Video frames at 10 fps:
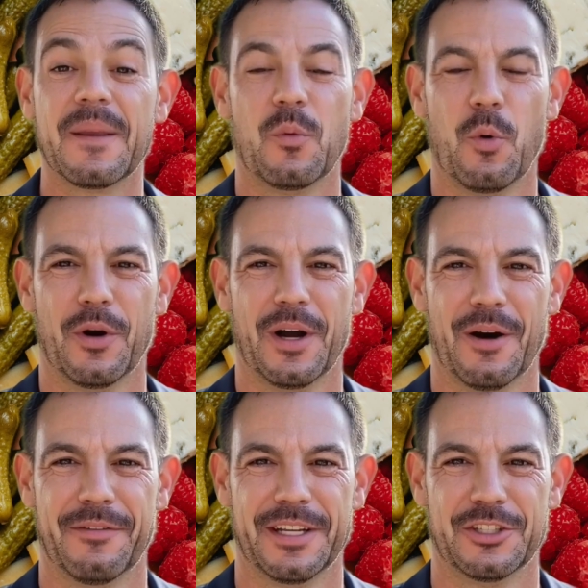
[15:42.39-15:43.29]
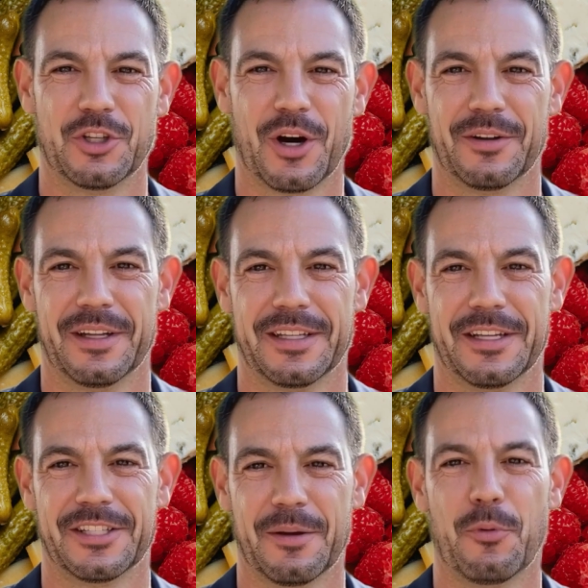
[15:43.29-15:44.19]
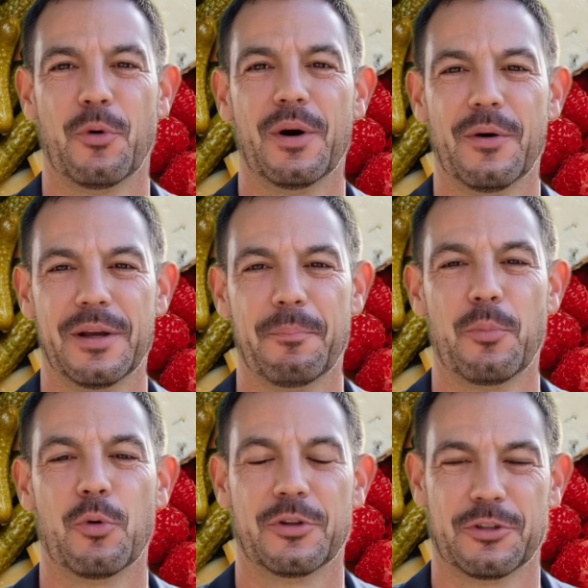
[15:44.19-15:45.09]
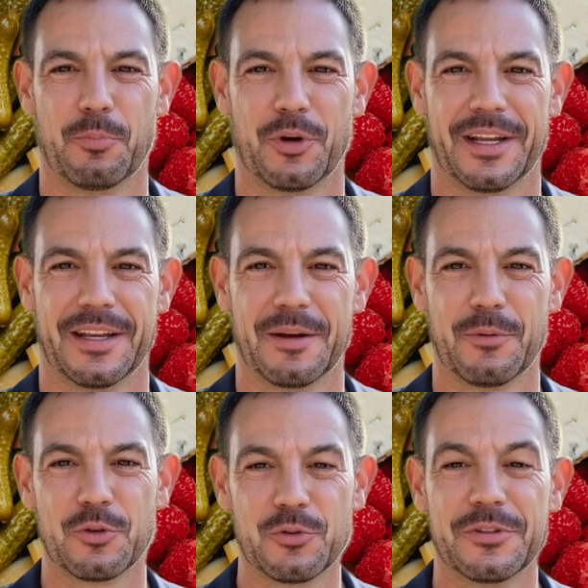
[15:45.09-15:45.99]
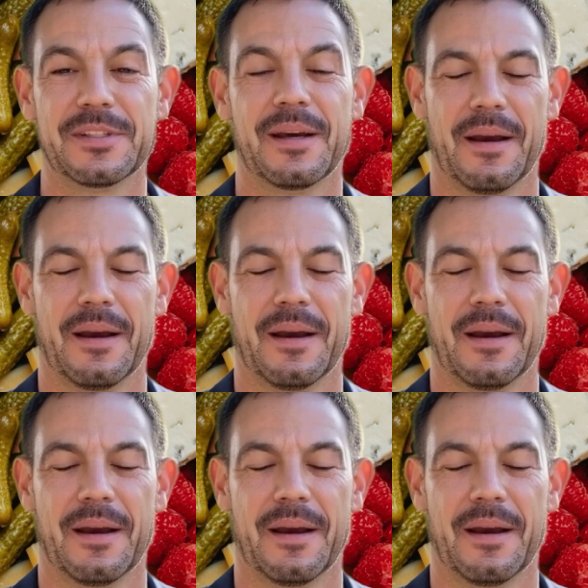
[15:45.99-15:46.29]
While coffee and chocolate can temporarily boost brain chemicals,